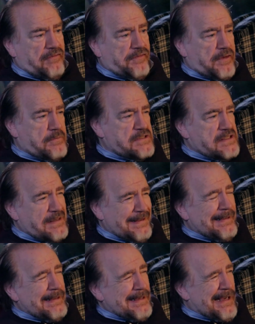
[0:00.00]
that film, he said,
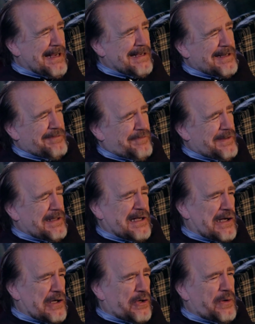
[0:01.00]
"I got a feeling
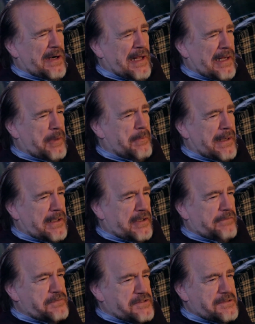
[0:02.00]
I can go and hang up my
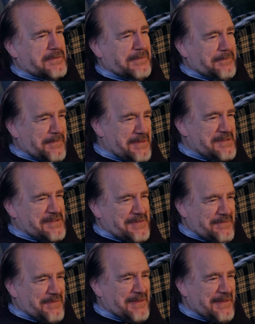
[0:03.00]
cuffs." He
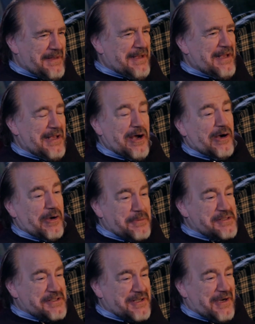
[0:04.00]
said he hung
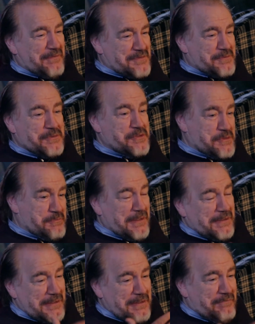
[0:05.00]
up his cuffs, which was
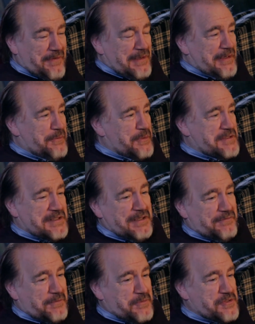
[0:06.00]
meant that he finally
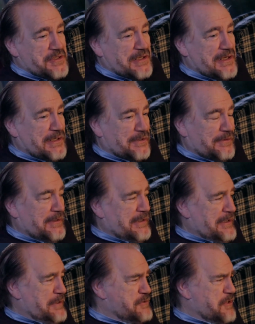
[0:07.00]
retired from the Chicago.
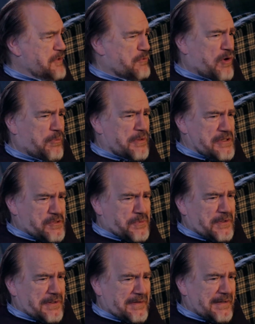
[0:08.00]
He was on the robbery
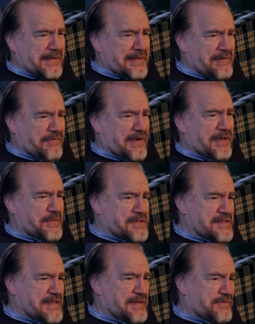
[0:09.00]
squad, I think, and he finally
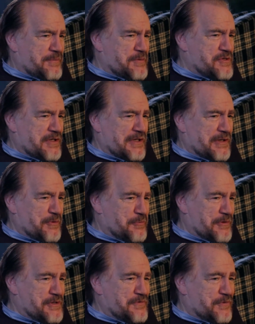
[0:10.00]
retired from the Chicago
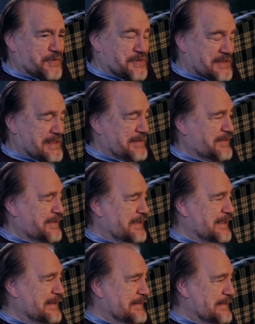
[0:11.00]
police force after
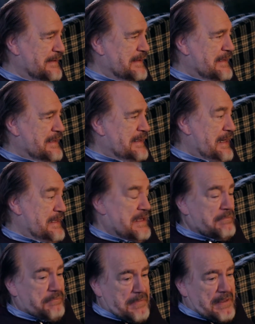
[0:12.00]
that.
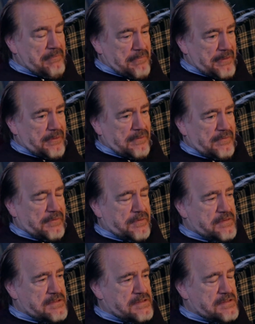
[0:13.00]
And Bill, of
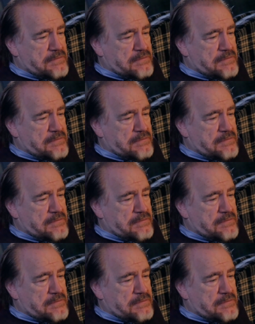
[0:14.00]
course,